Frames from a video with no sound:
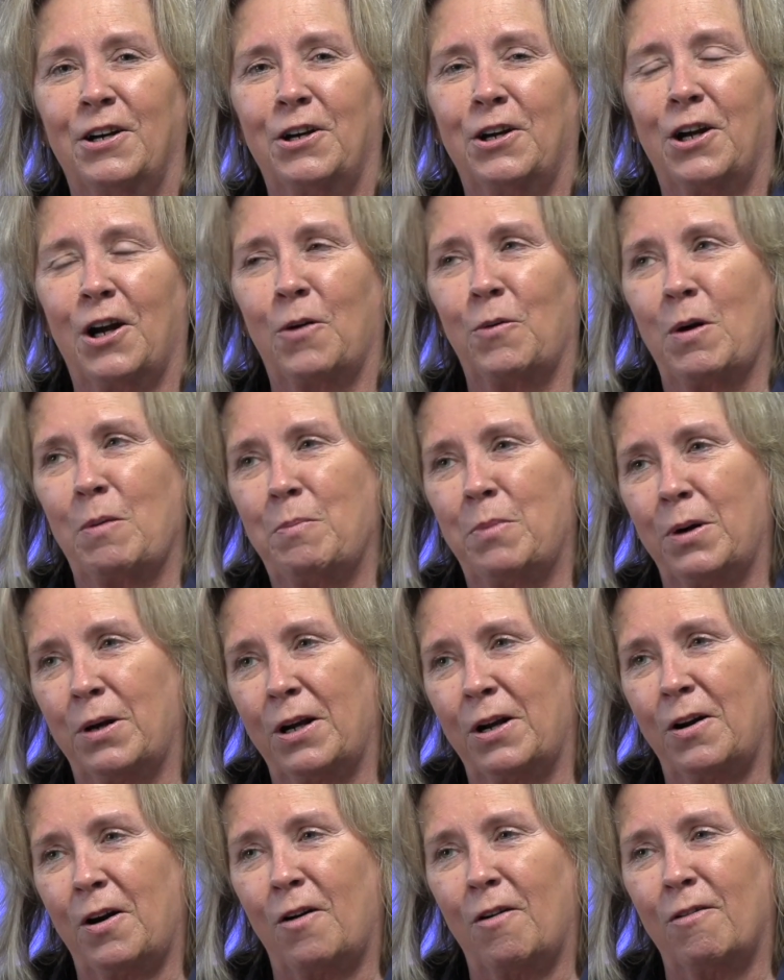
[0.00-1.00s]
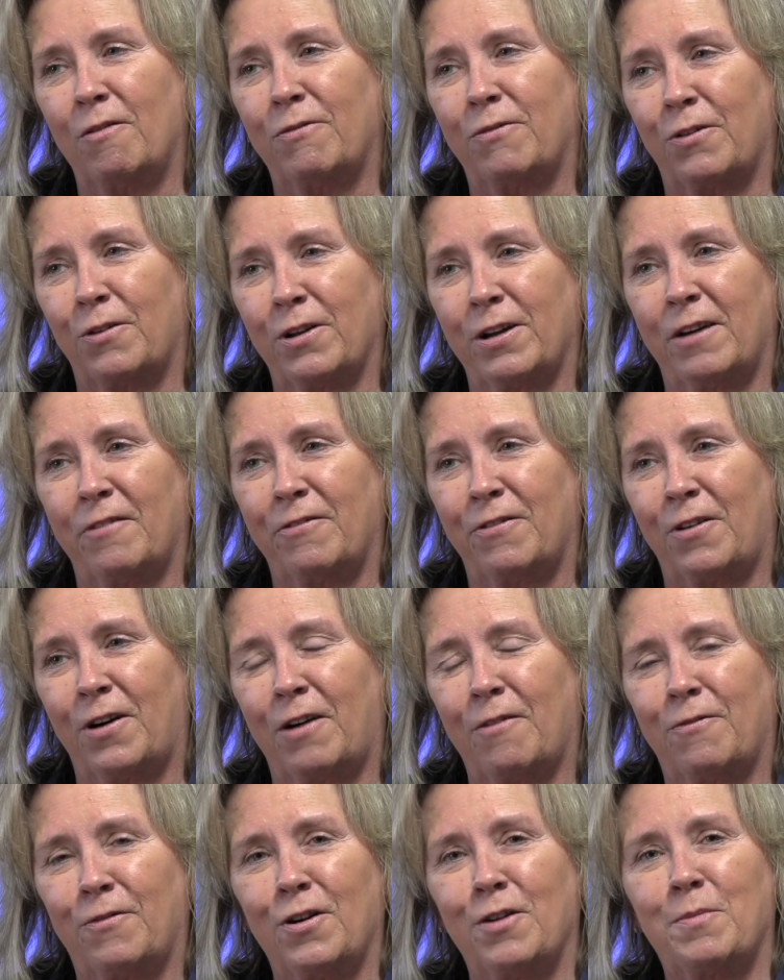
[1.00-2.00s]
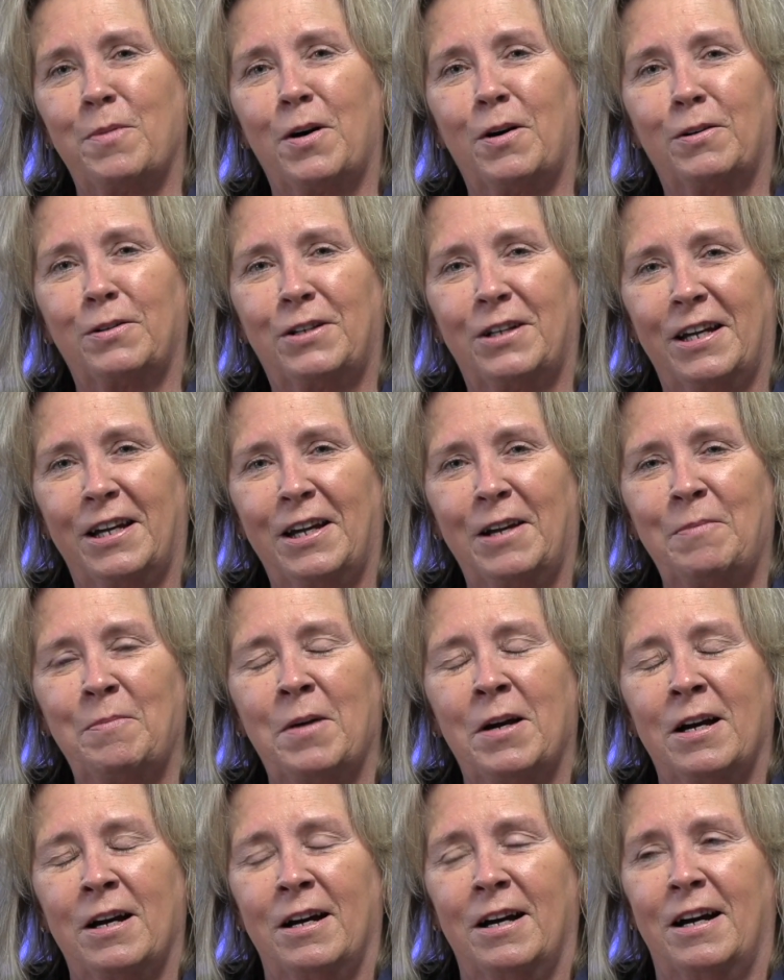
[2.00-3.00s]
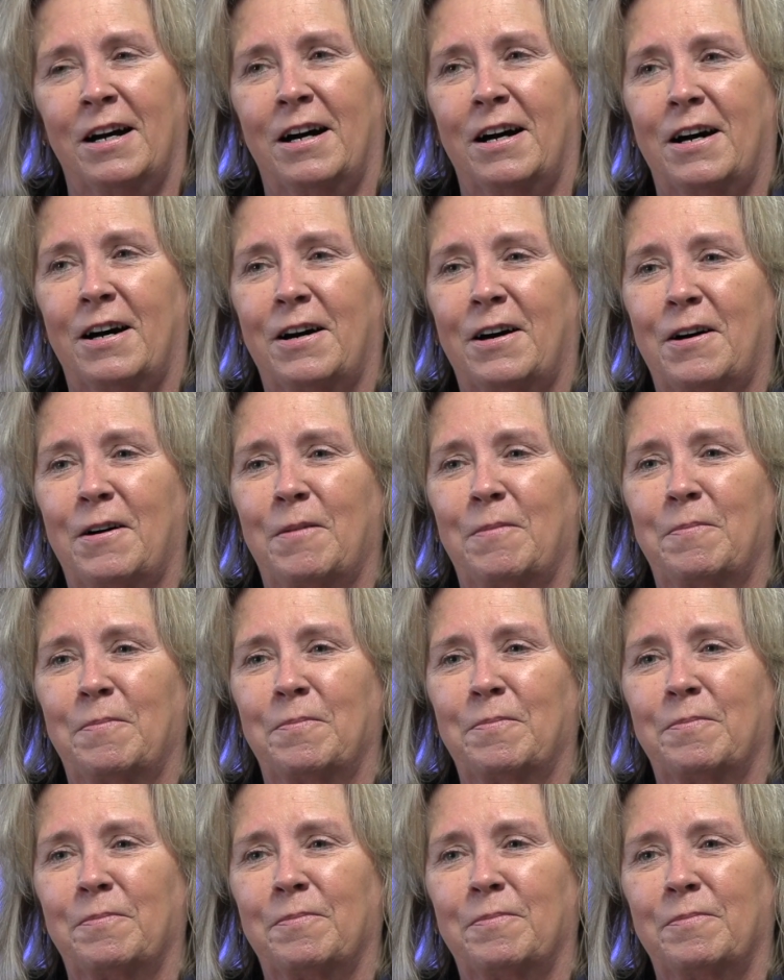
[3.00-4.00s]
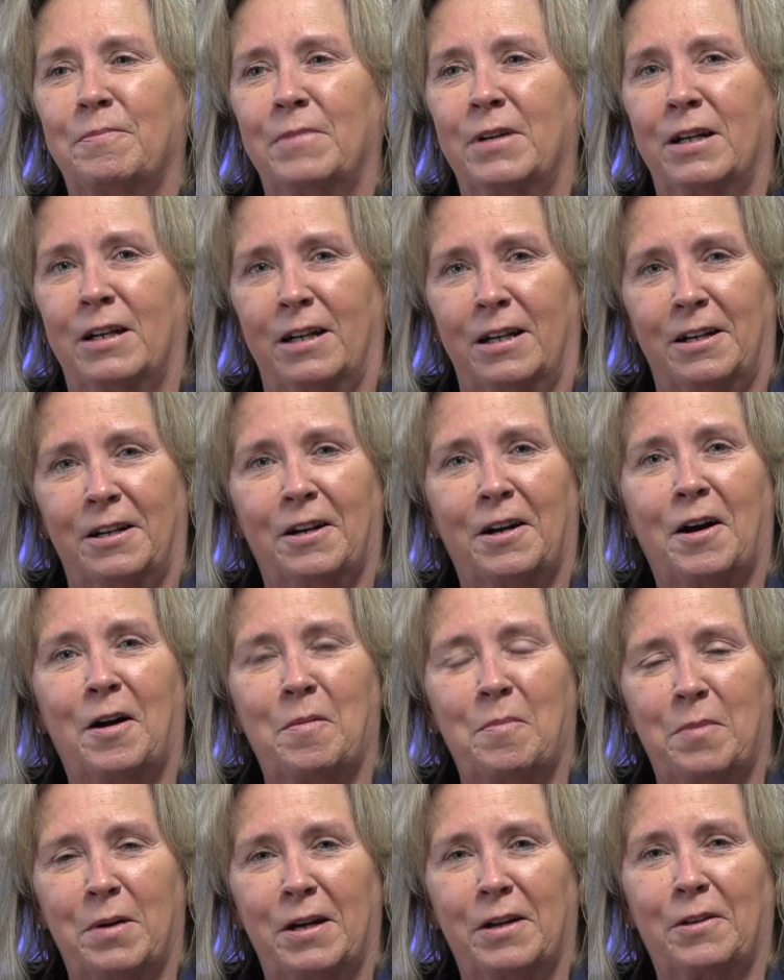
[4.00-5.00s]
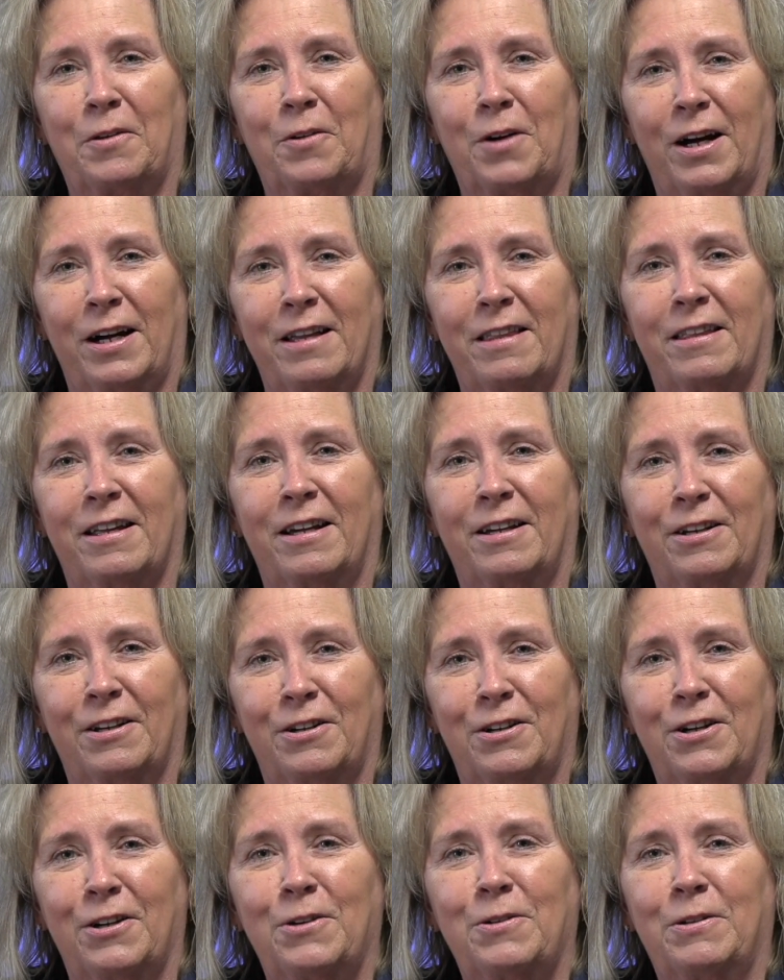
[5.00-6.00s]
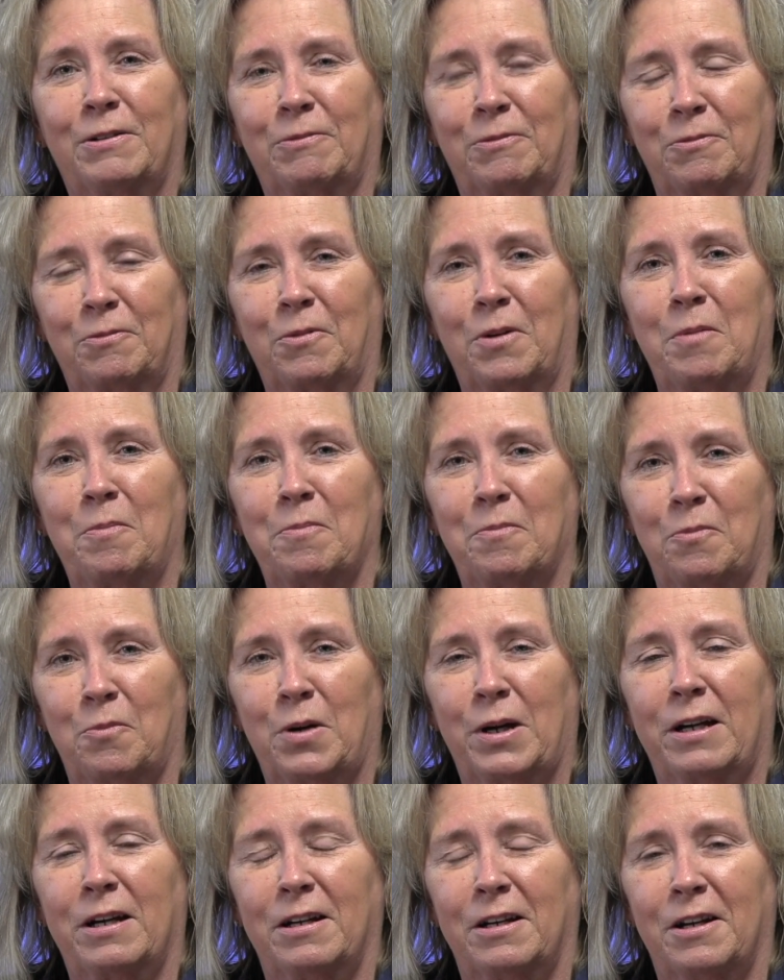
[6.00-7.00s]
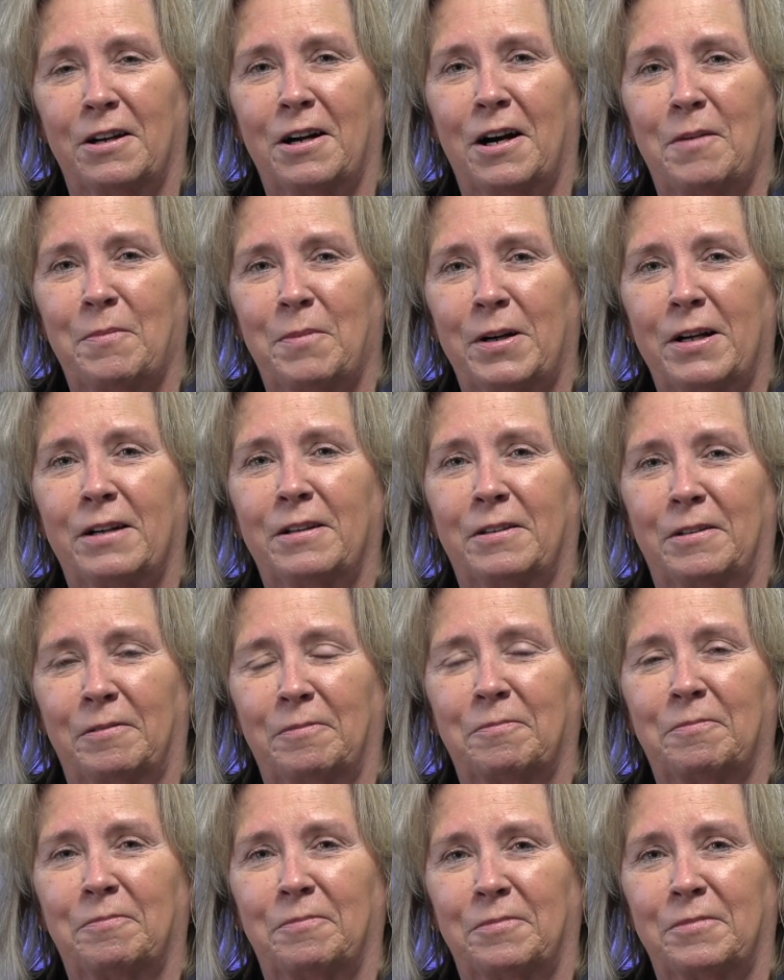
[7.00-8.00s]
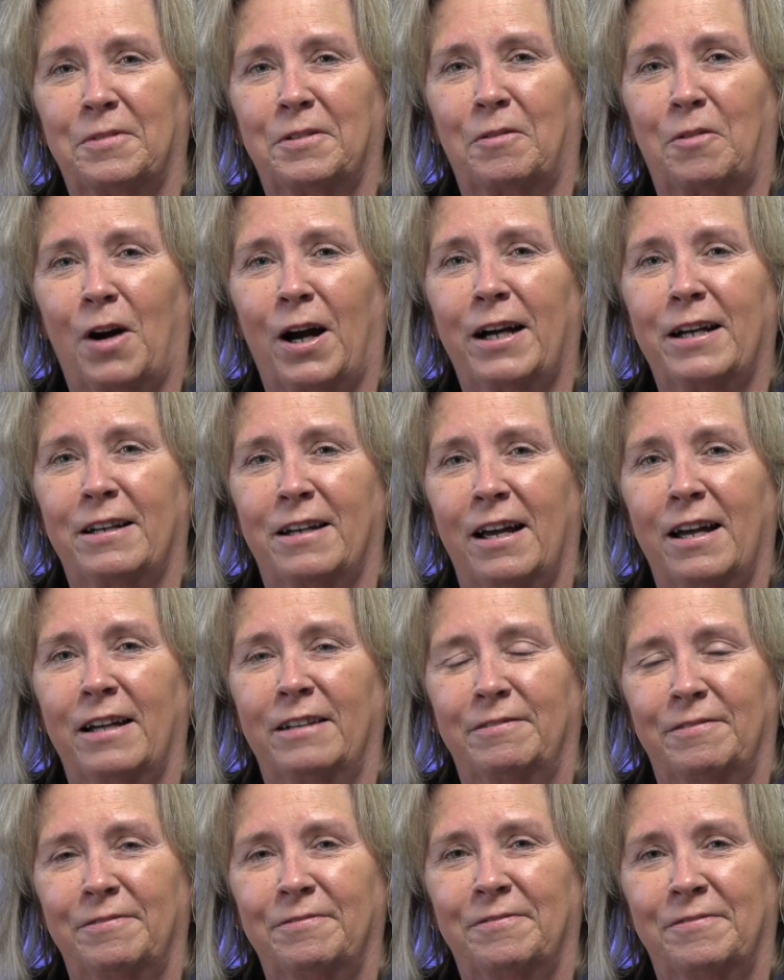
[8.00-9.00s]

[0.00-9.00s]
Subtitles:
You know, we put it off for our football team, and ended up being the right thing to do, and we ended up hitting the right date.